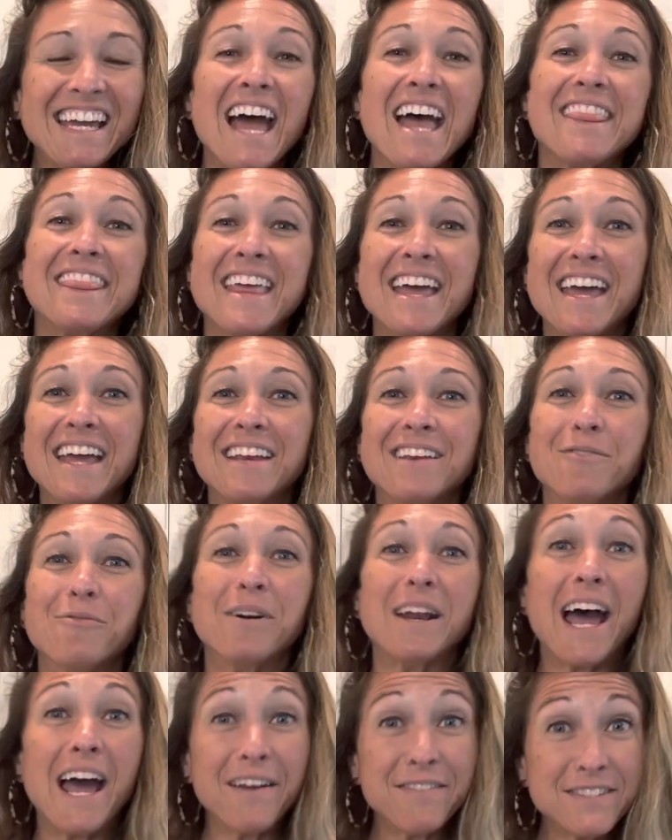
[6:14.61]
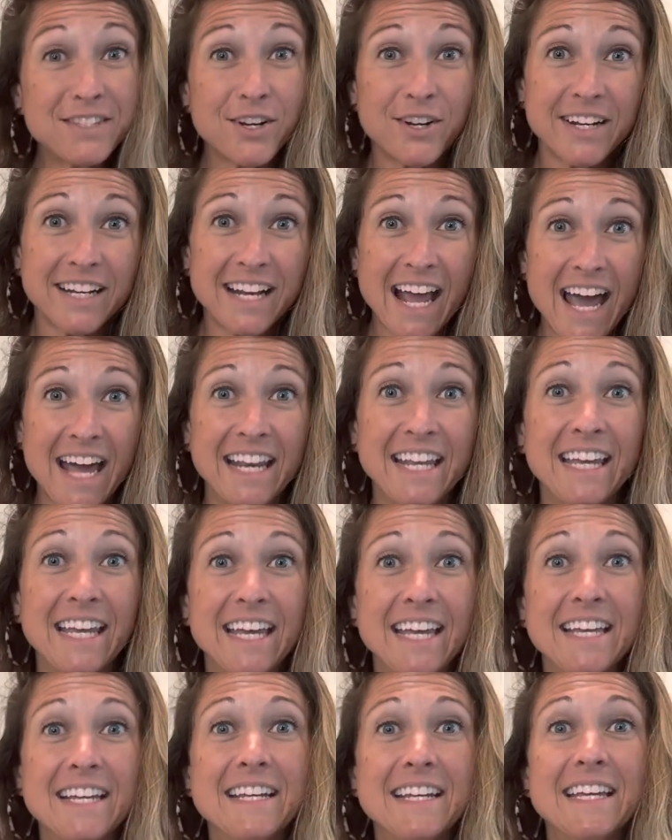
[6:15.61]
And then what I've started adding
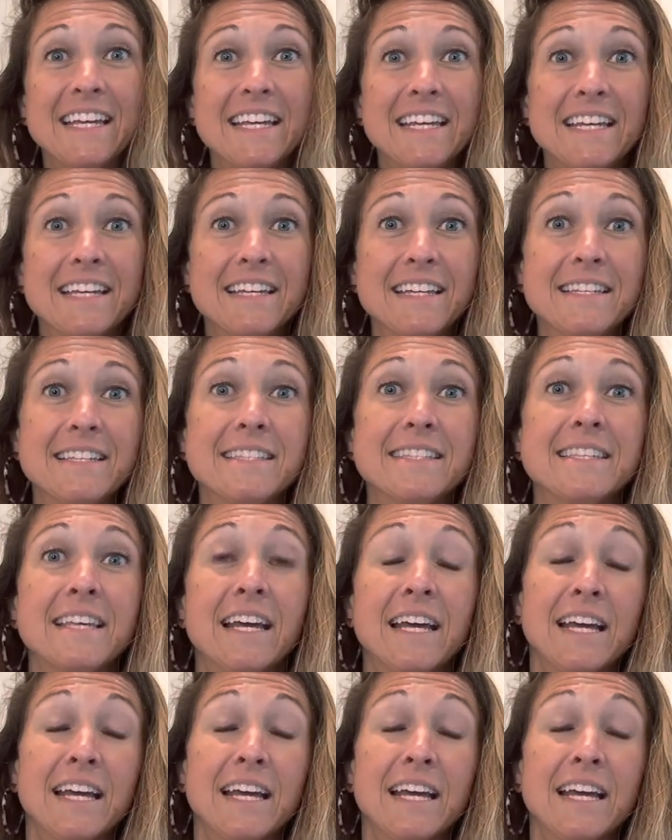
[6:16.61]
in is